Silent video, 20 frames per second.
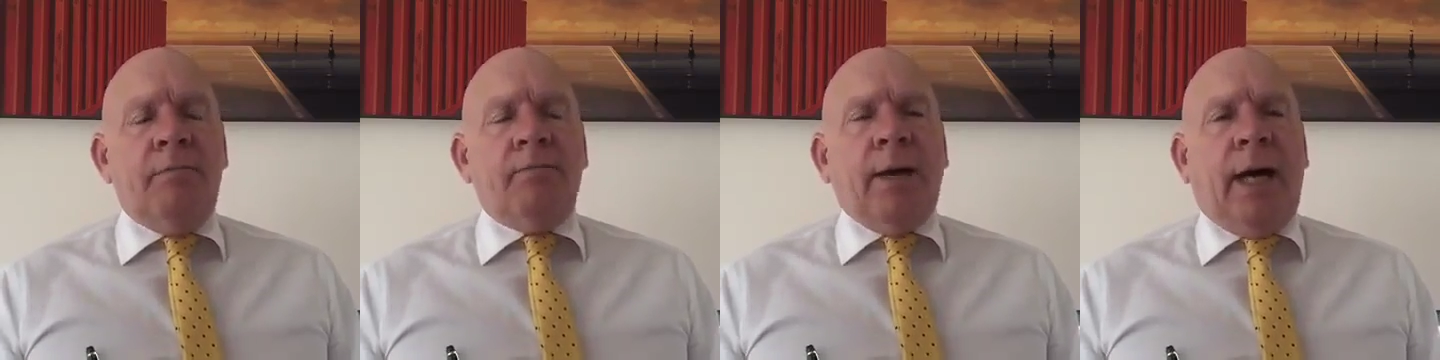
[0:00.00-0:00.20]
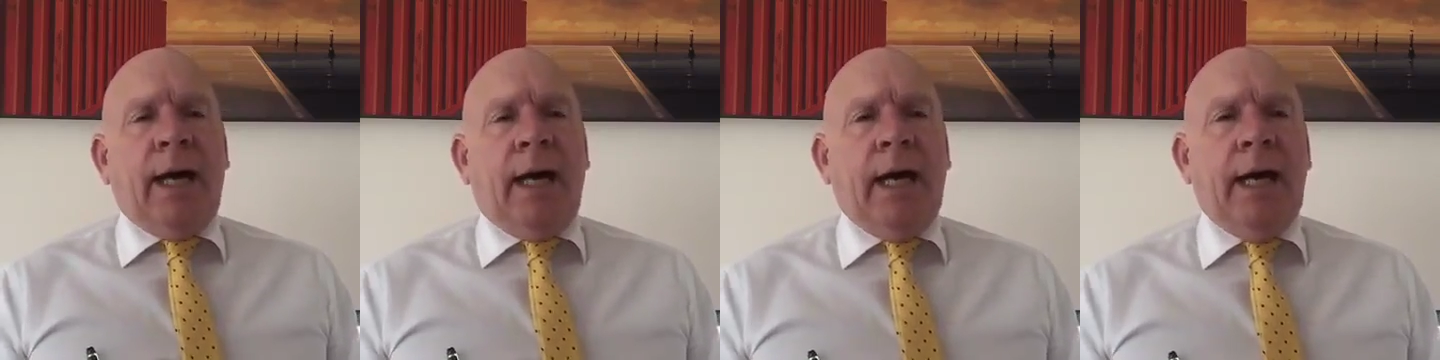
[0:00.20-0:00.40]

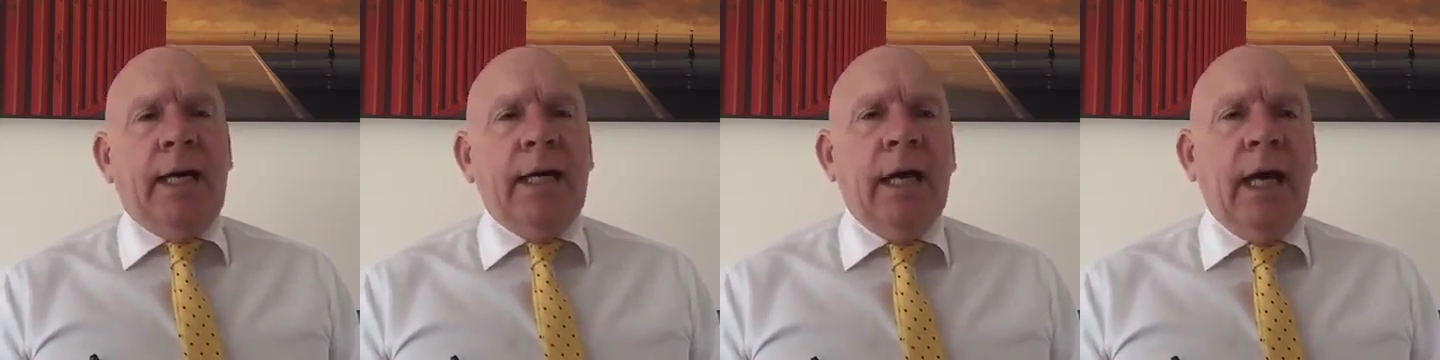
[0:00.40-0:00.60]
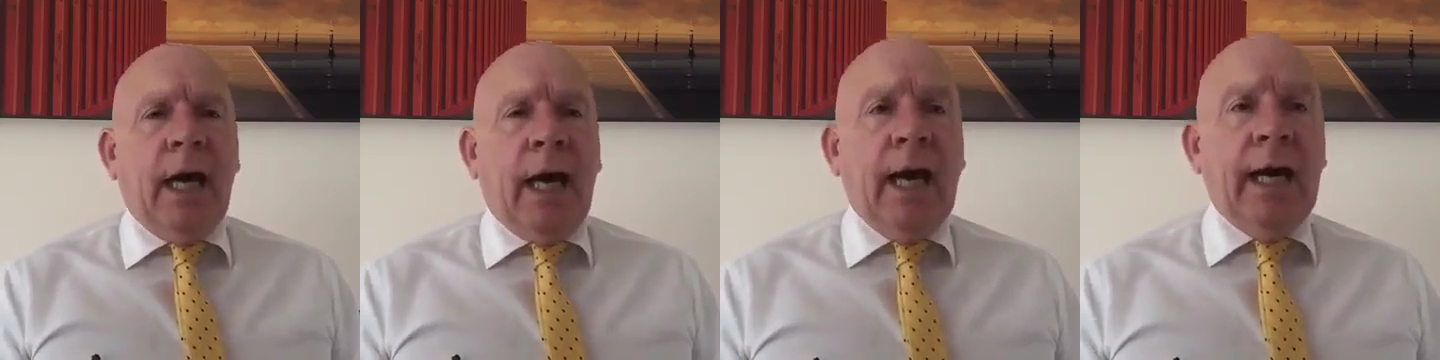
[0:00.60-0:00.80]
pay
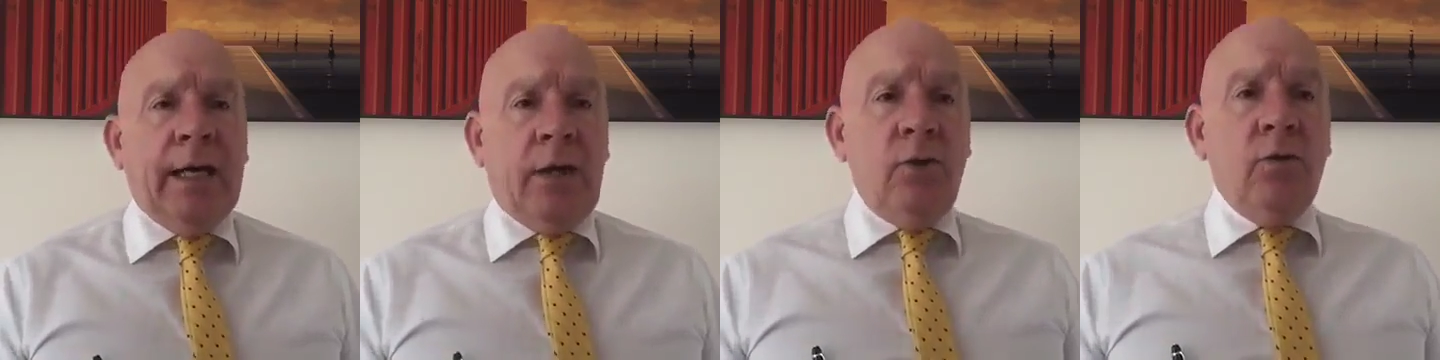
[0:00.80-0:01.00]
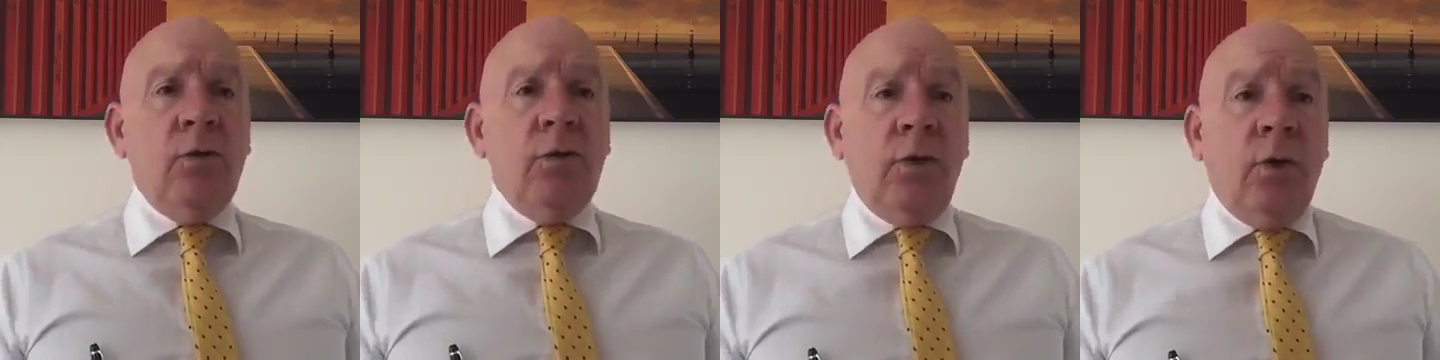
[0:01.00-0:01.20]
a
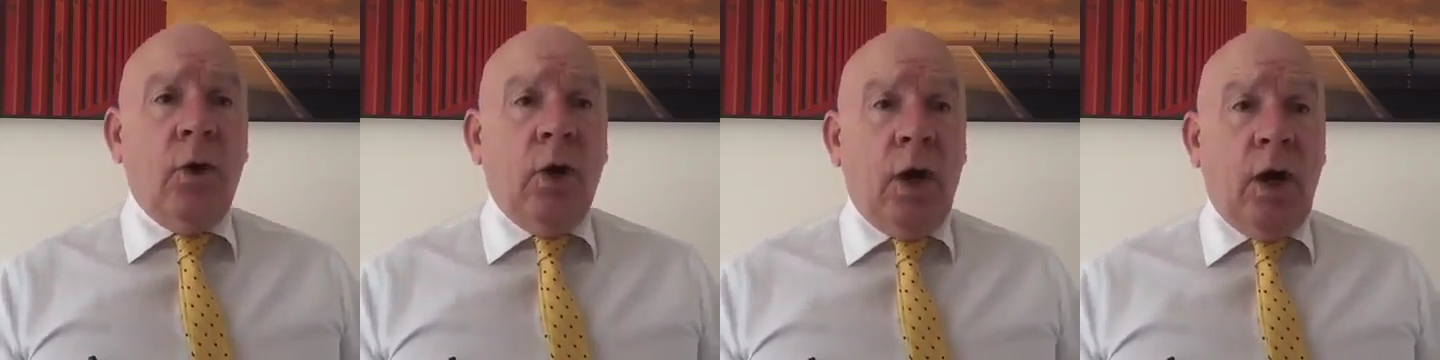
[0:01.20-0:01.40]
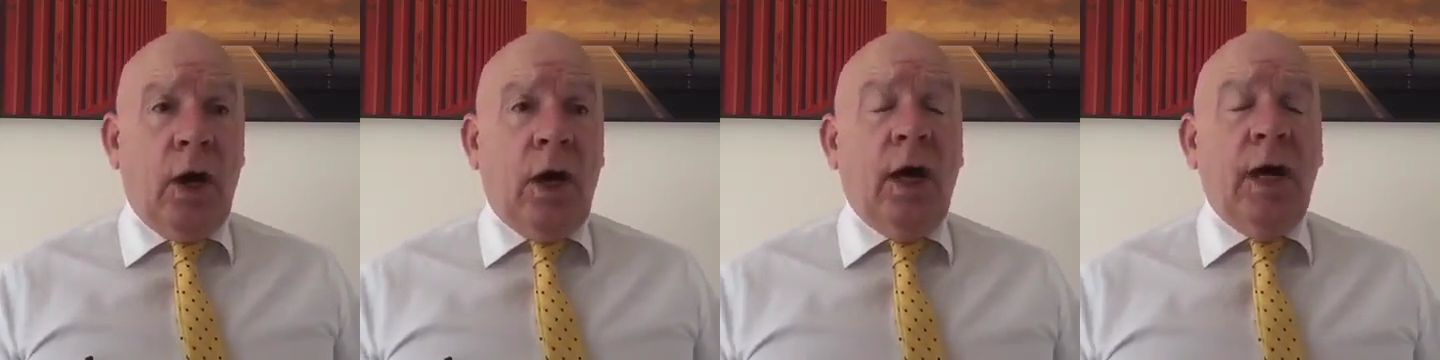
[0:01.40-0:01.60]
good or
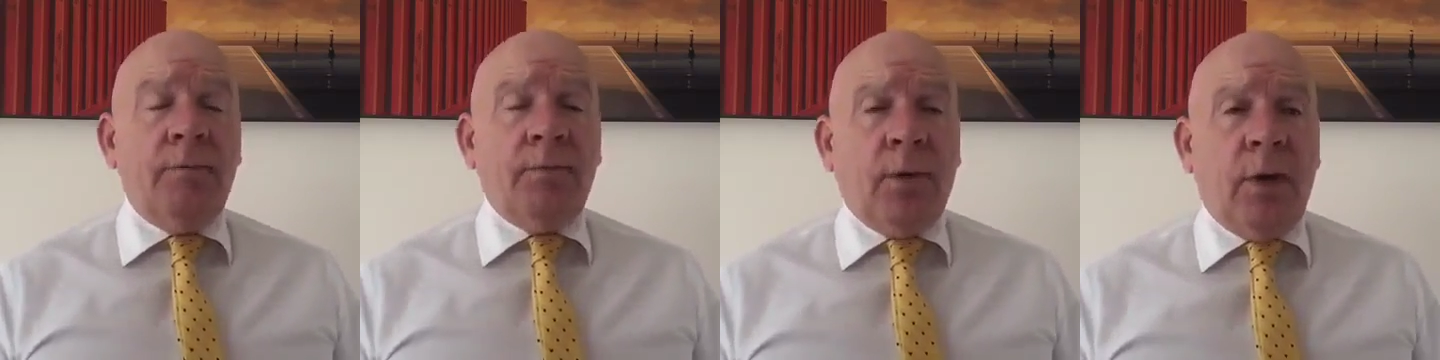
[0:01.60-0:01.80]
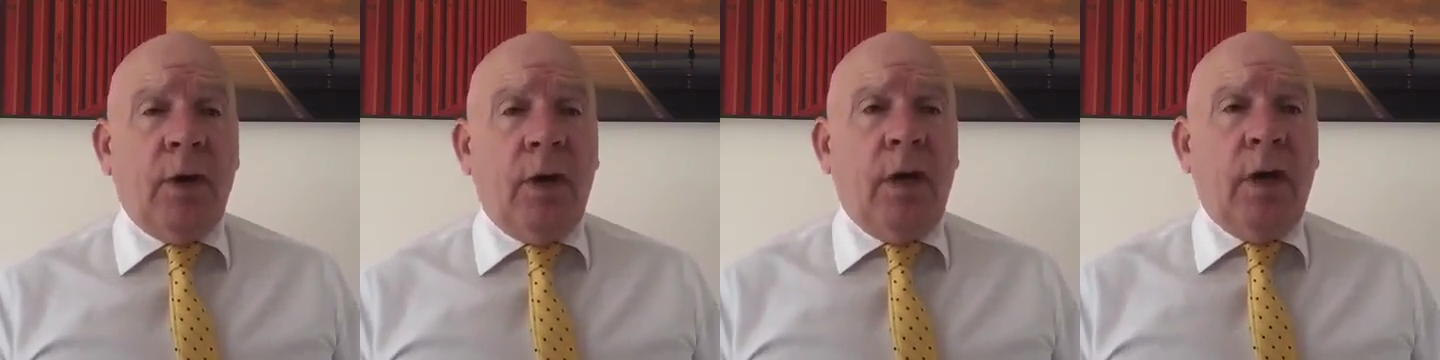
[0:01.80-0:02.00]
high
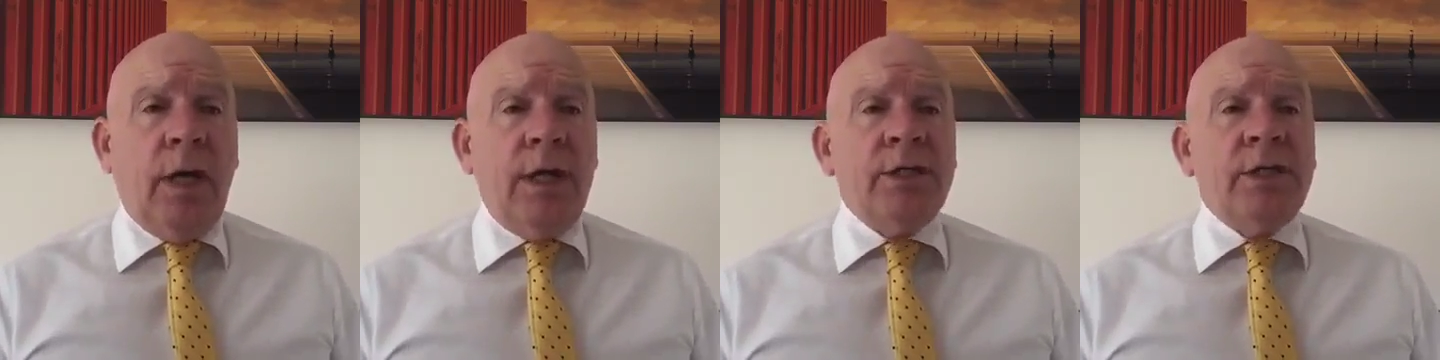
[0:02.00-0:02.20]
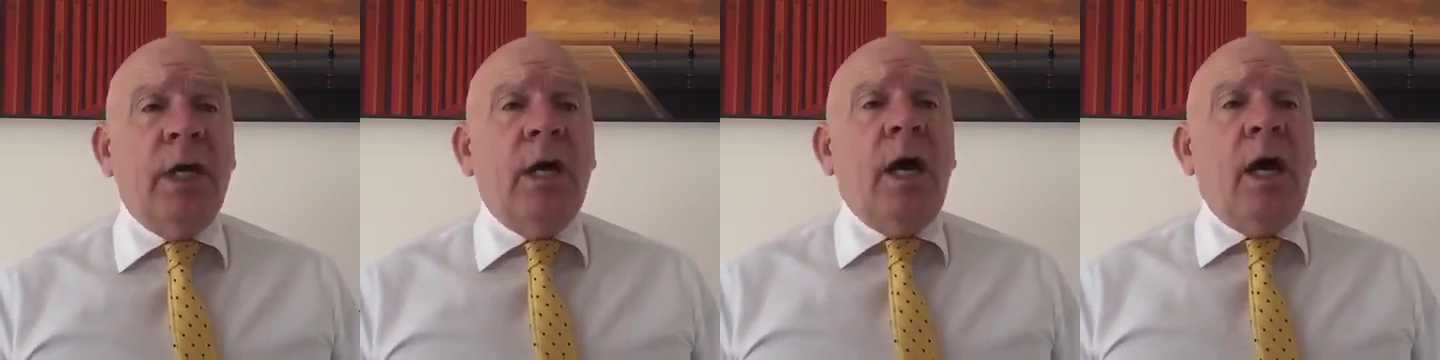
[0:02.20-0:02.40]

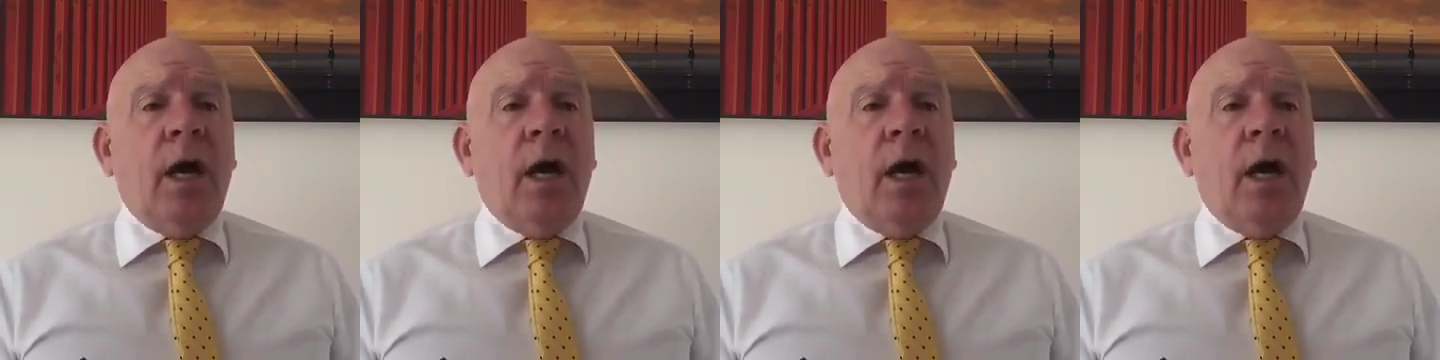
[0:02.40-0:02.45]
price,